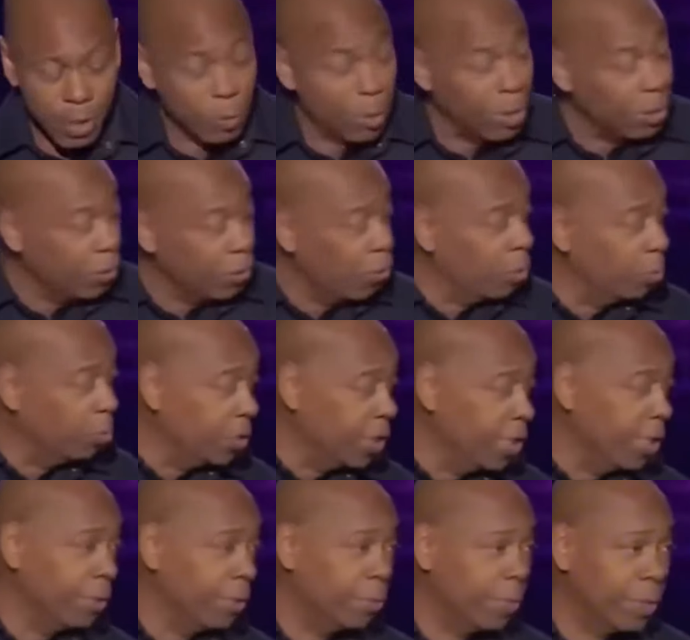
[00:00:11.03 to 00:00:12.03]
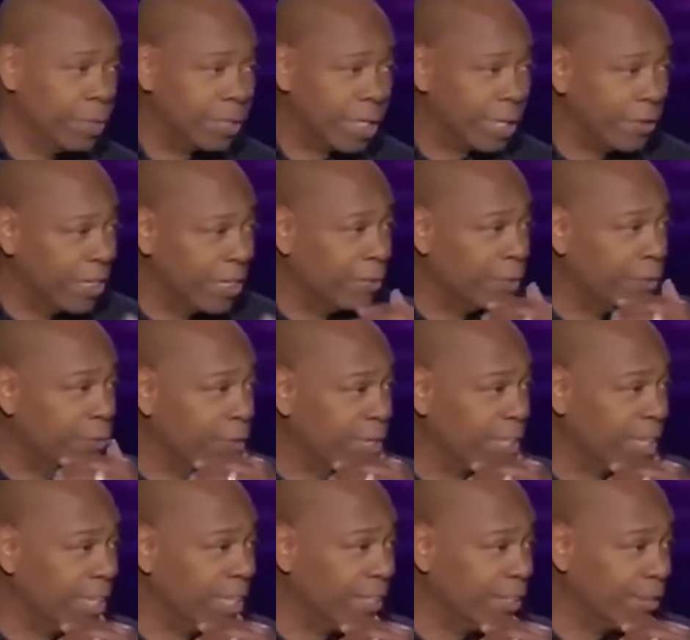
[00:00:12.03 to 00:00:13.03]
And what Norm did, which I'll never
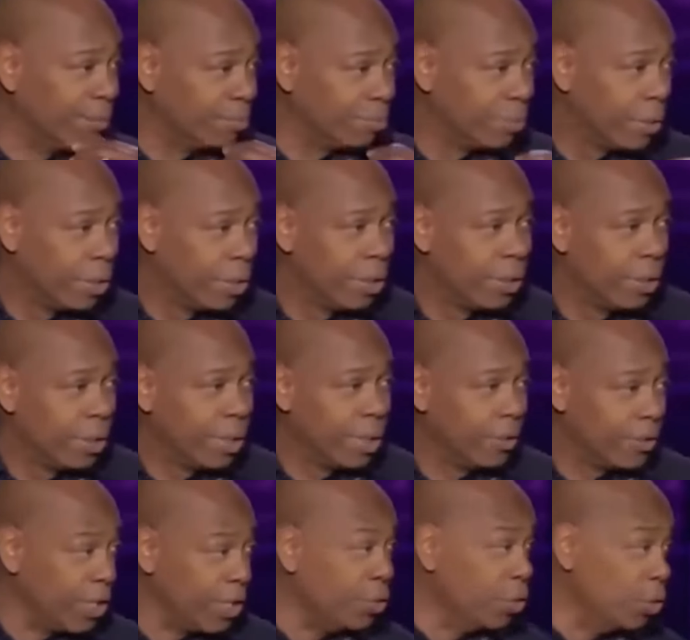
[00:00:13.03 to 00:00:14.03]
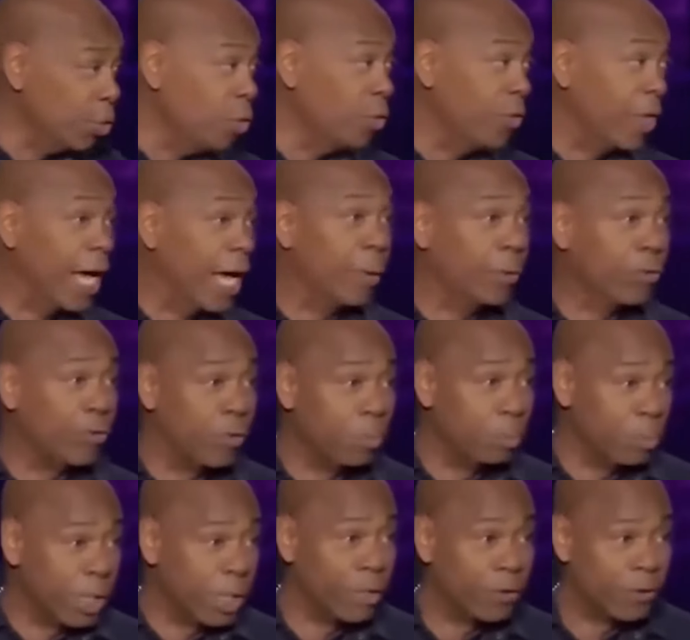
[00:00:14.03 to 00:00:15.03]
forget, is he knew that I was
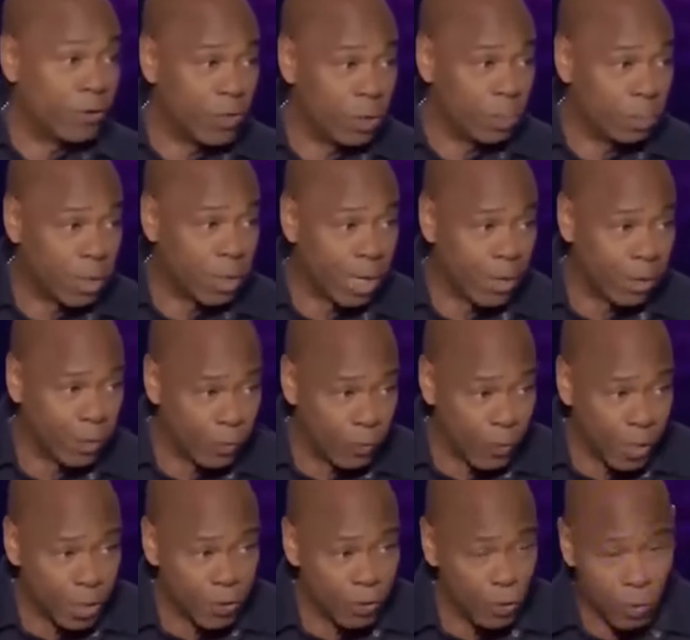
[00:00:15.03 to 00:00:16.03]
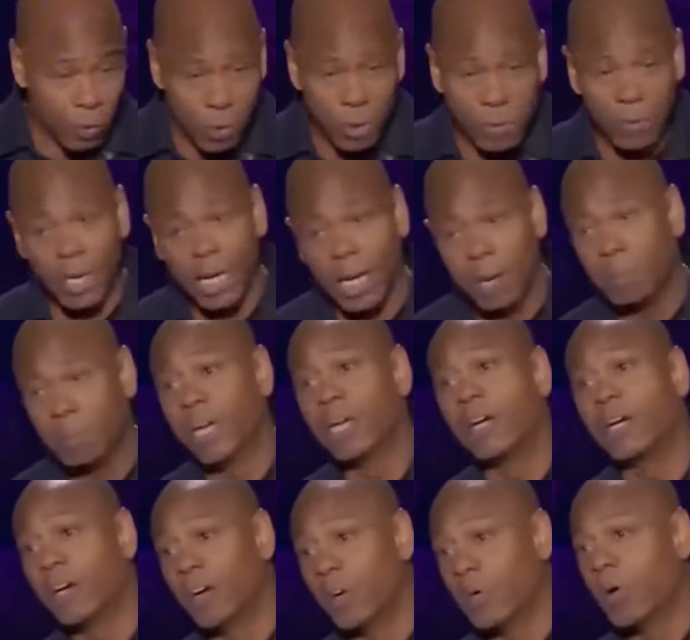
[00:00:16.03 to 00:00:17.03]
the biggest Jim Carrey fan in the world. Now, I'm
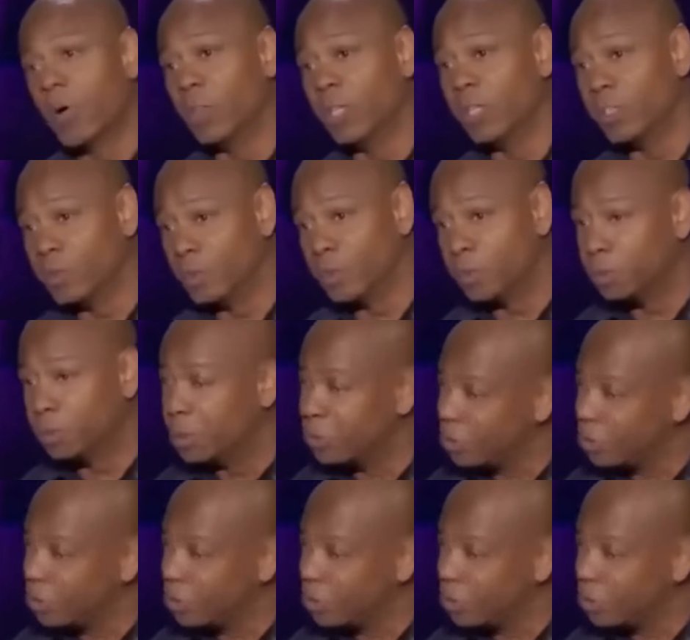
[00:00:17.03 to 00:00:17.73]
not going to go all into